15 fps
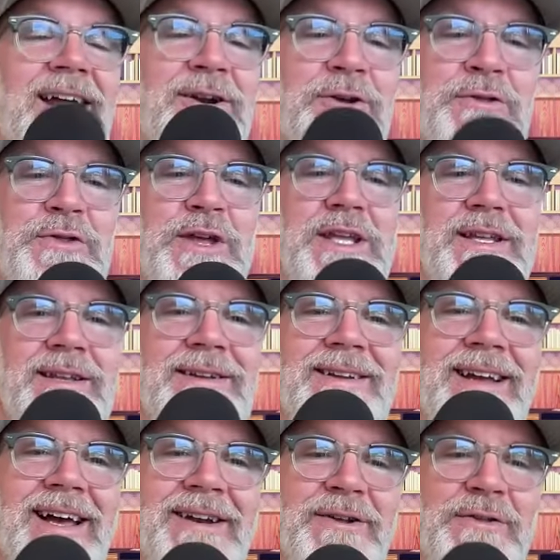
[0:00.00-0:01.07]
I don't think
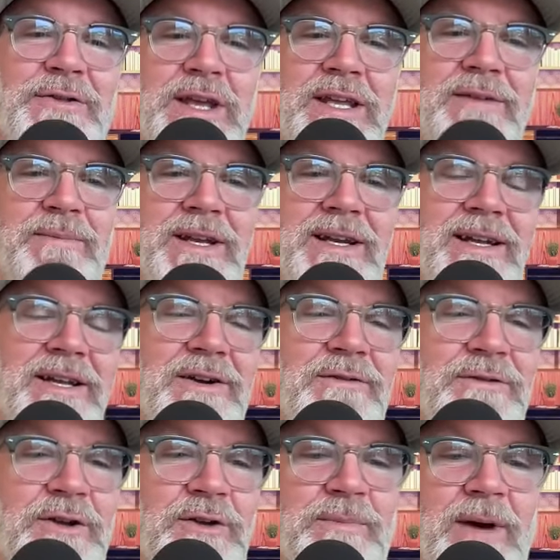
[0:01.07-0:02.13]
I don't think you've been
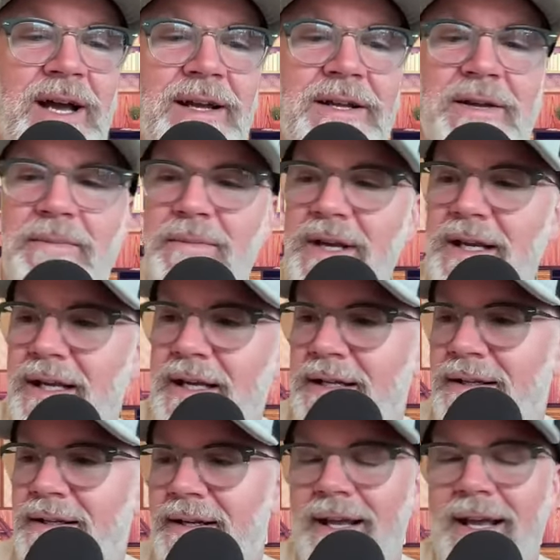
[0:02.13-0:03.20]
interviewed by a
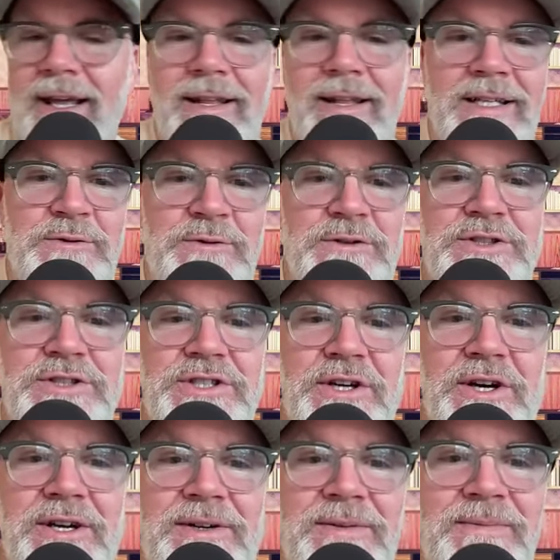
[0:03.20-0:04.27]
comedian today. That's for
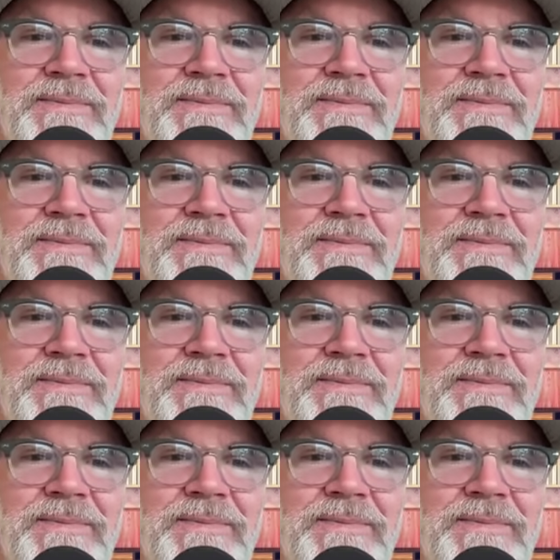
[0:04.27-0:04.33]
sure.